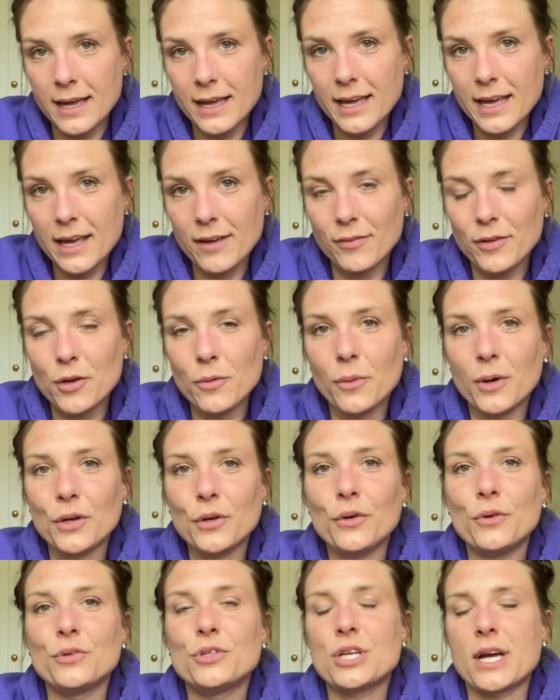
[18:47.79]
If you want
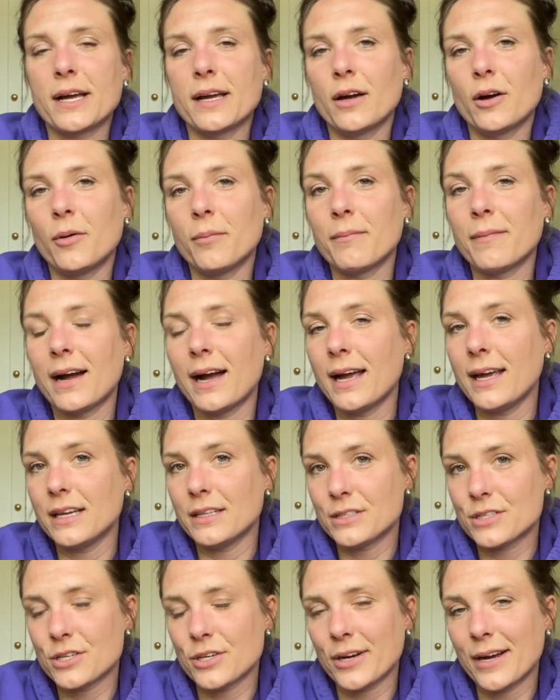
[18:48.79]
to check out my
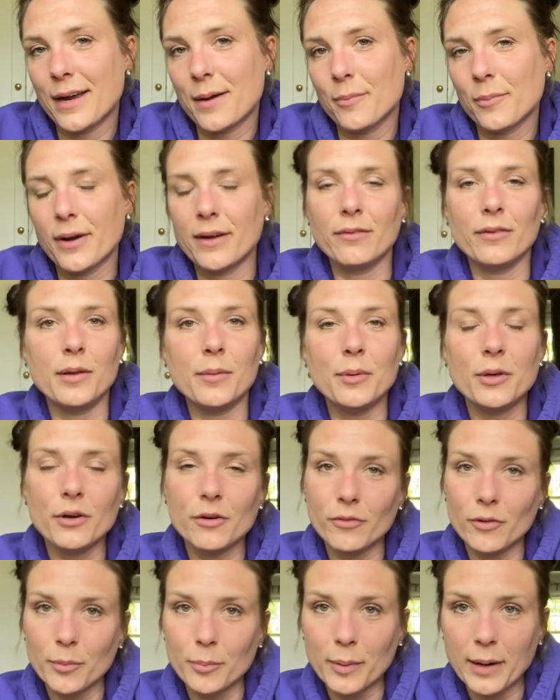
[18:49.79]
Instagram, Bravely
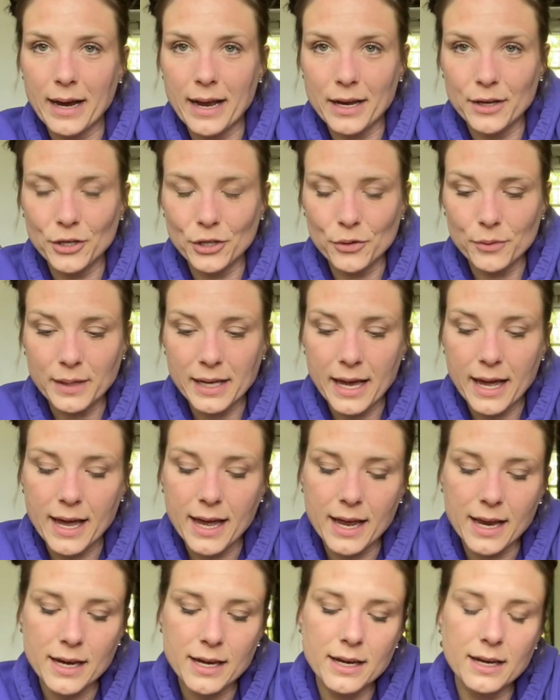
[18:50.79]
Beautiful brand, you
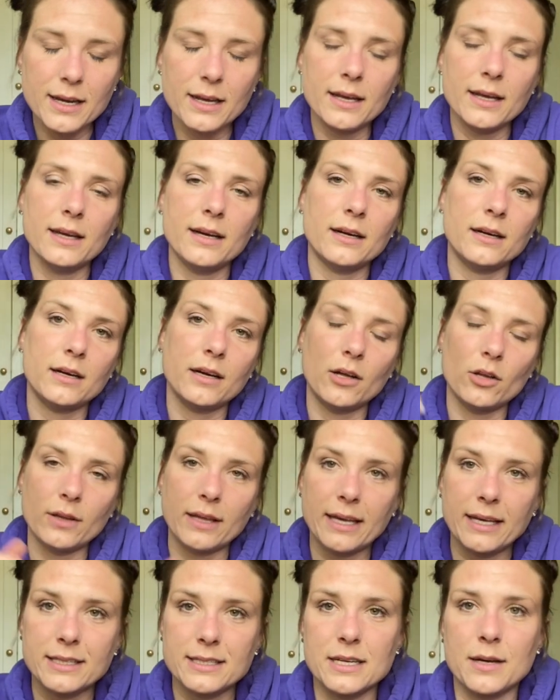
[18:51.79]
can. I'll
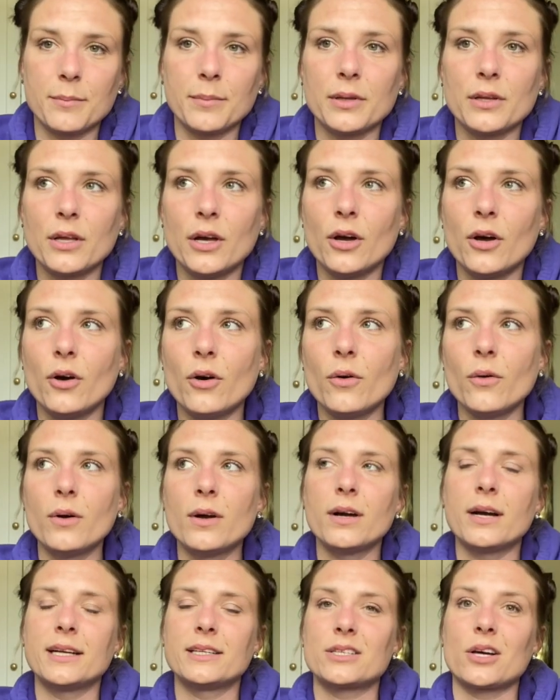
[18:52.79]
link it down below.
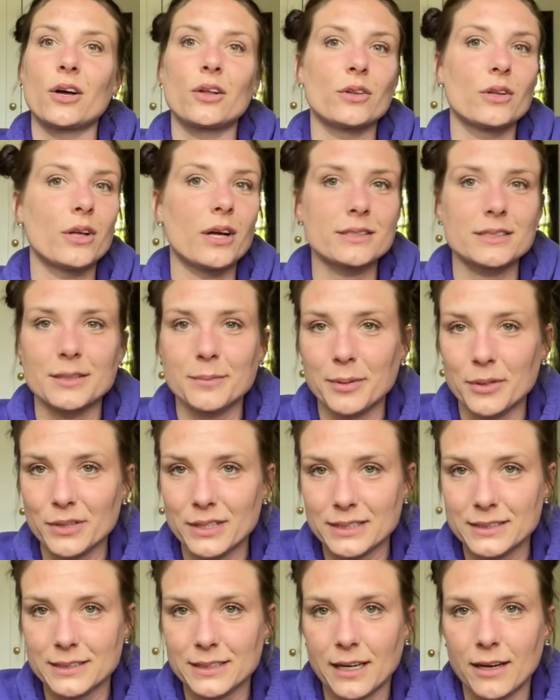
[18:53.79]
I talk lots about
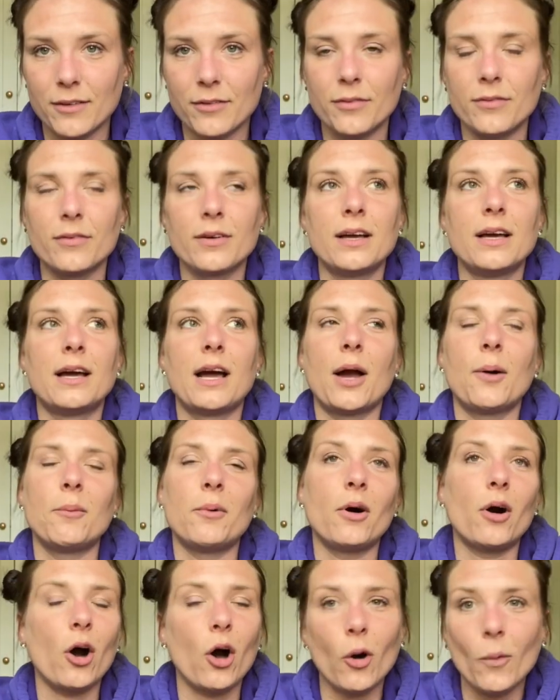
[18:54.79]
this stuff. I
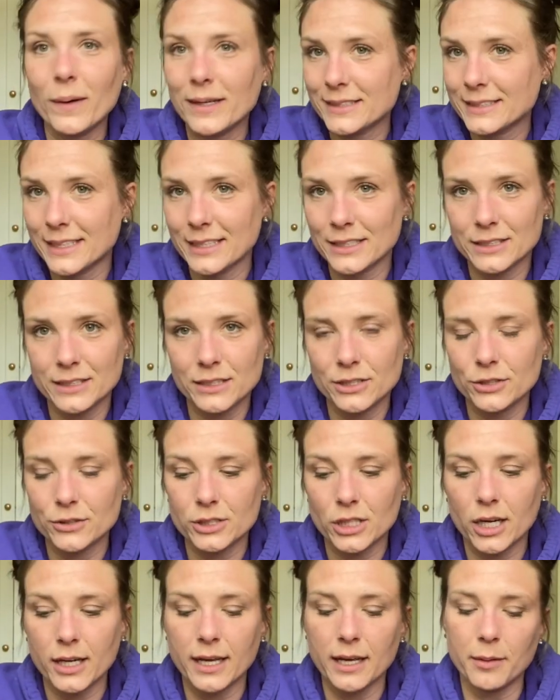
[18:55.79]
will always continue
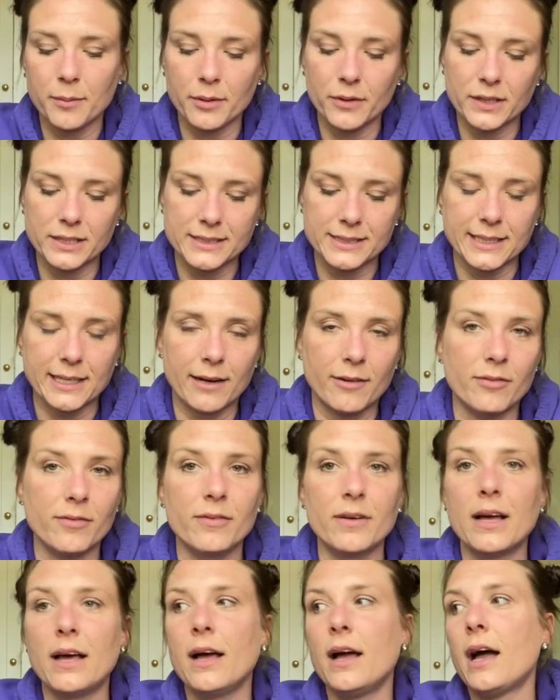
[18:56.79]
talking about this stuff.
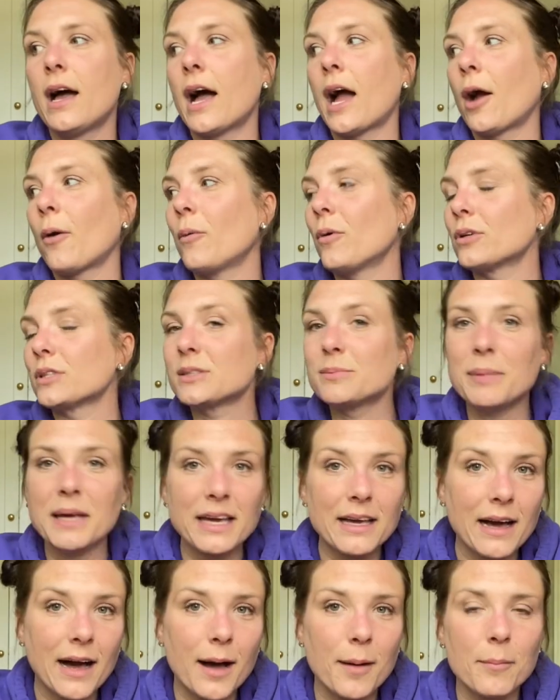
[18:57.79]
I will
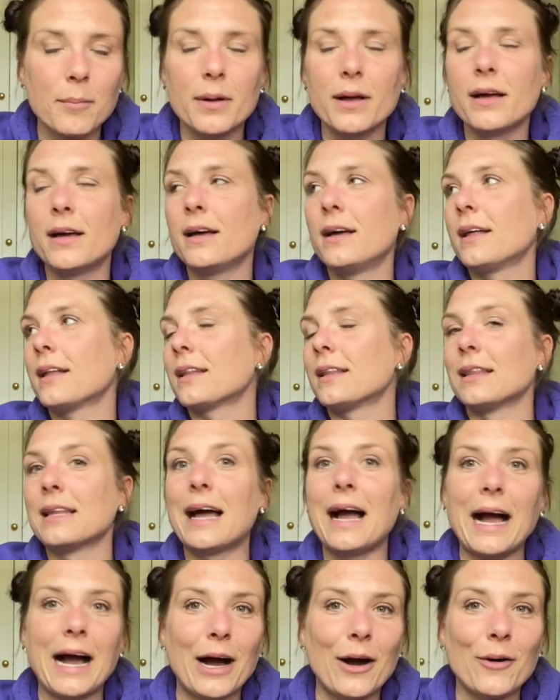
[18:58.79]
speak up
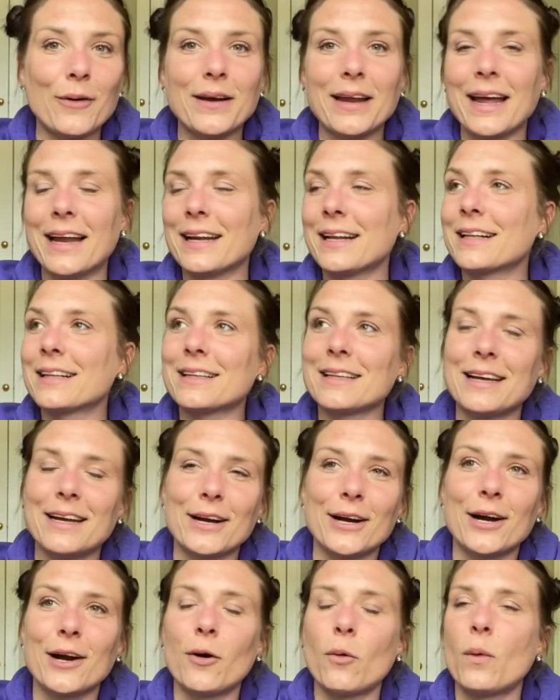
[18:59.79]
loud and
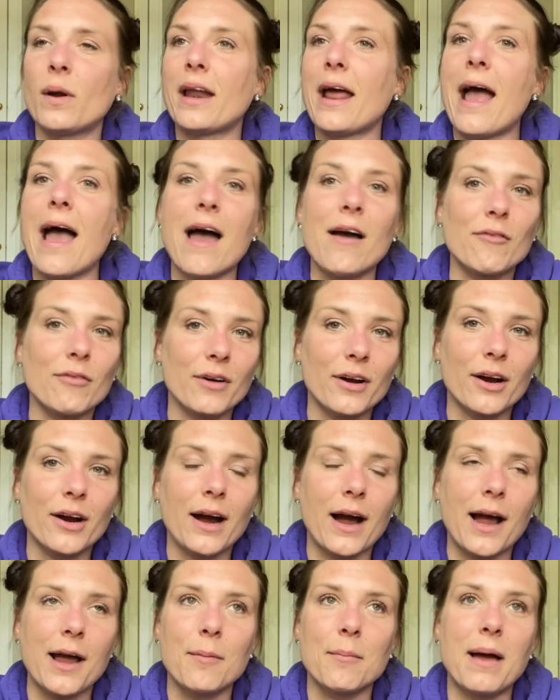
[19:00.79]
clear whenever
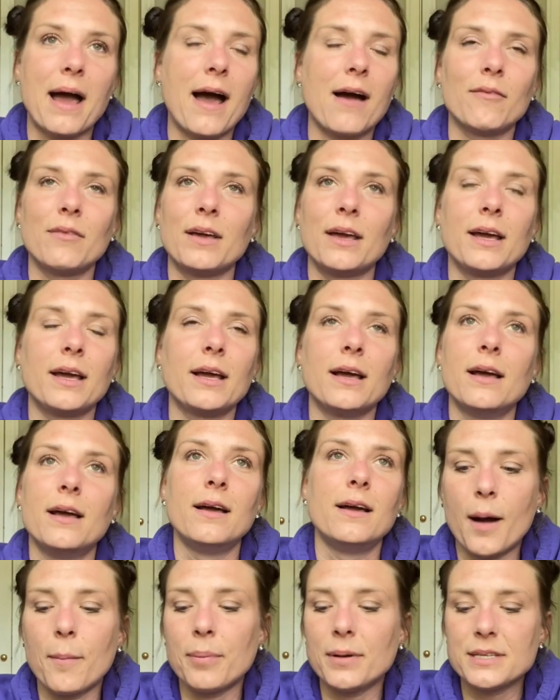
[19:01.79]
I am having
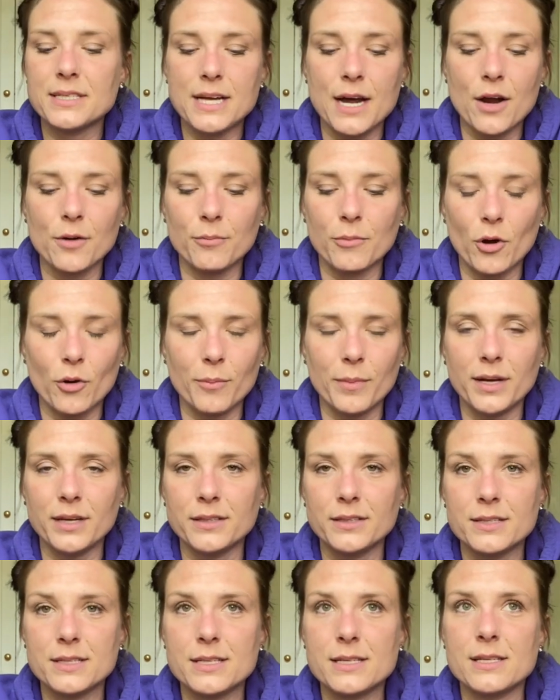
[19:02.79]
up and down
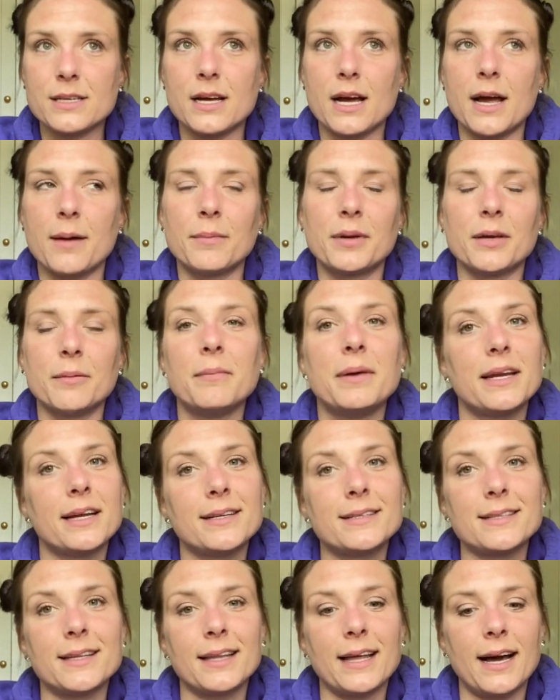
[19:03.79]
moments. I'm committed
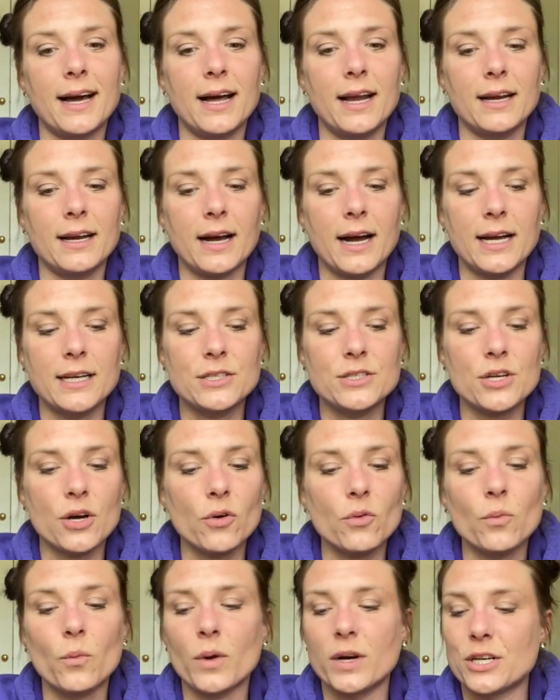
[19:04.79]
to that. I
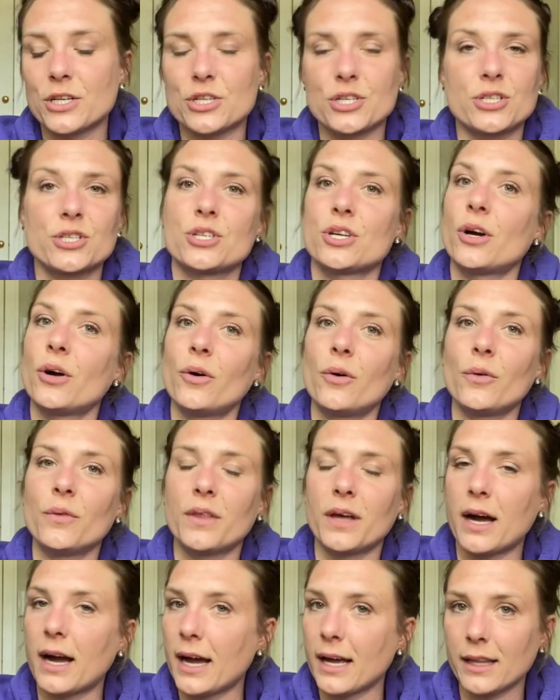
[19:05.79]
don't want to just show the
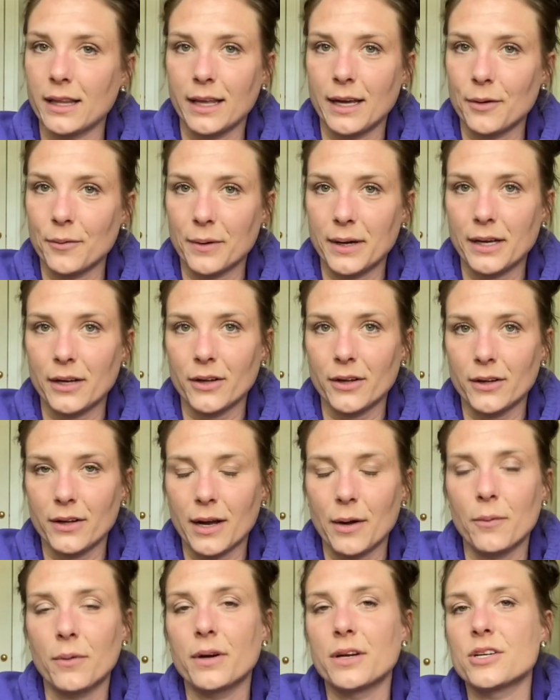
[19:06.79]
highlight reel. I
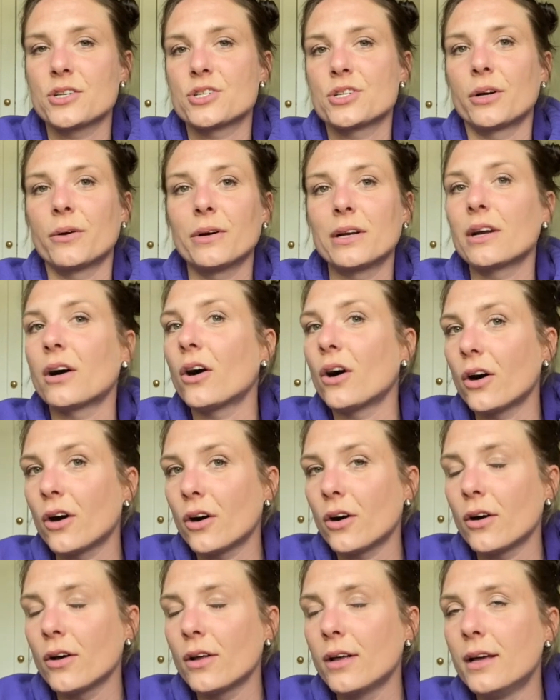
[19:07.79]
want to show it
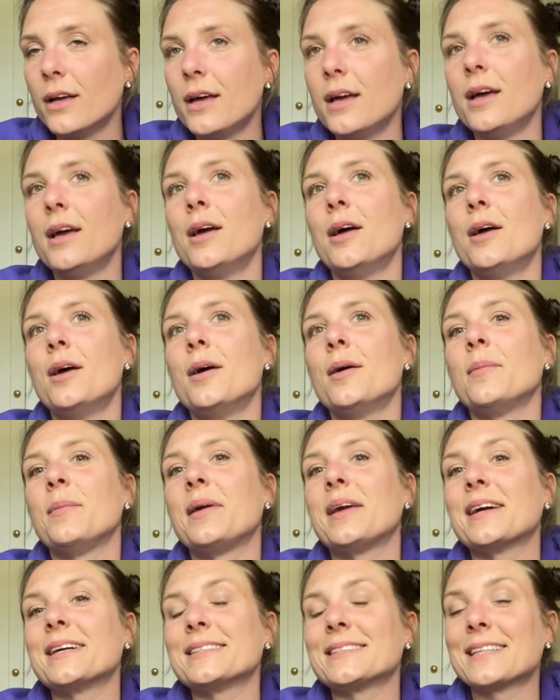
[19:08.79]
all,
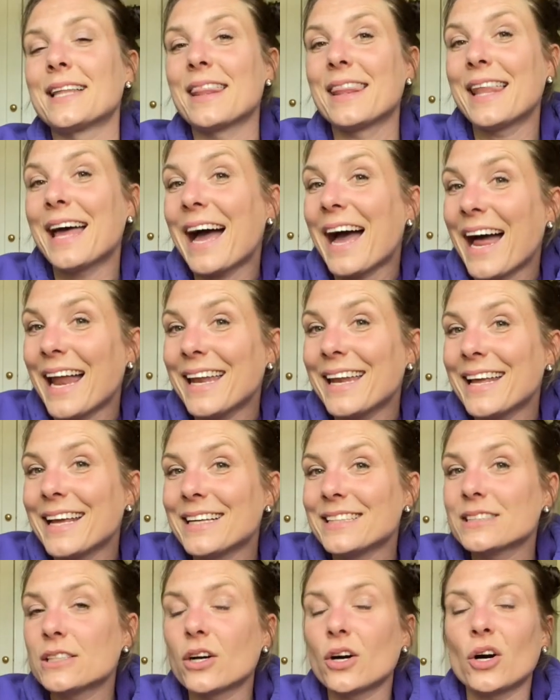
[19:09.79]
because that
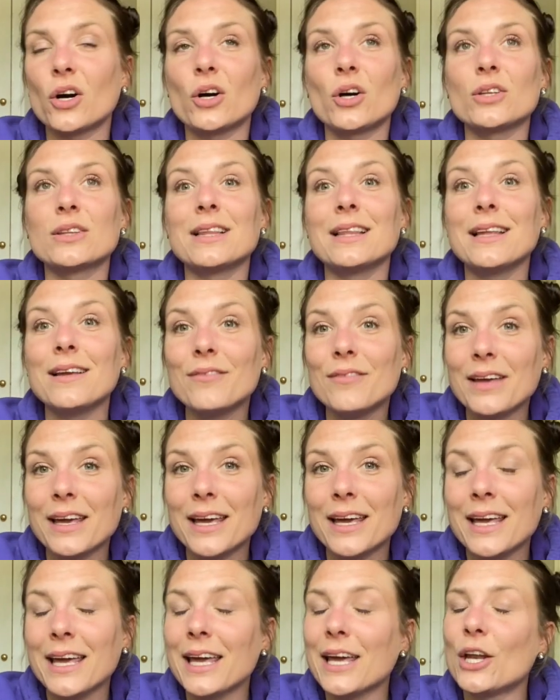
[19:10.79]
is called
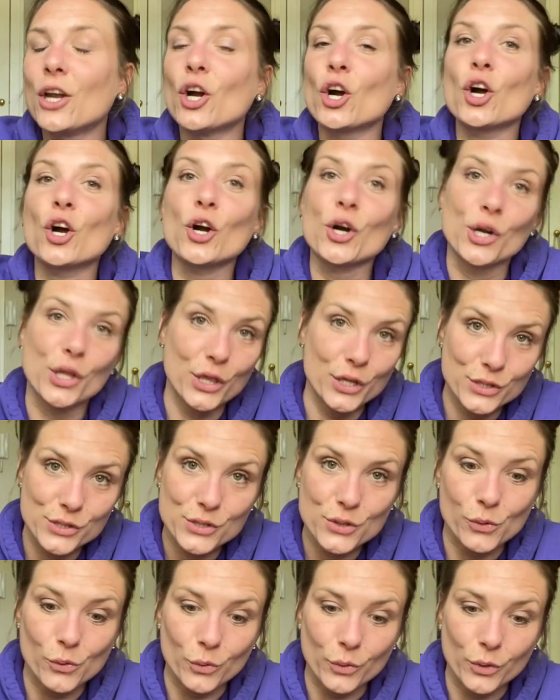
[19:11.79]
living in Earth
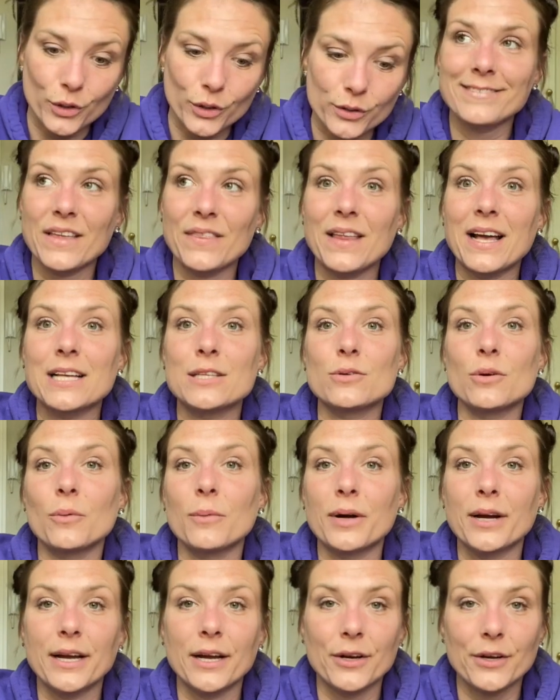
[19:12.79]
School, and that's what
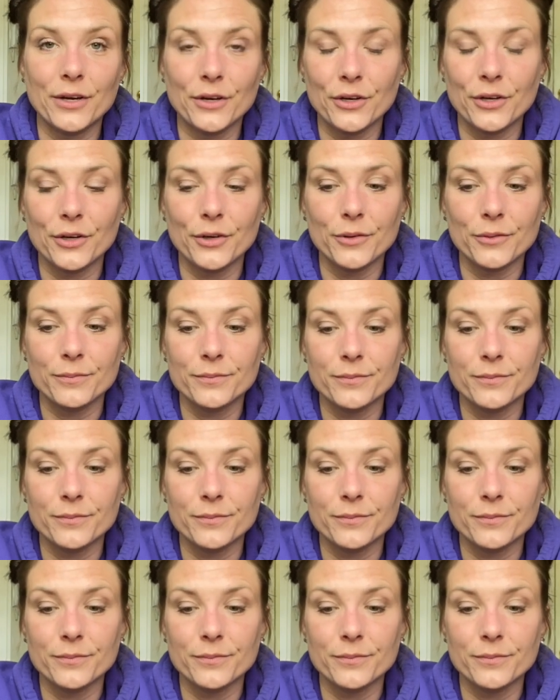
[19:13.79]
we're here to do.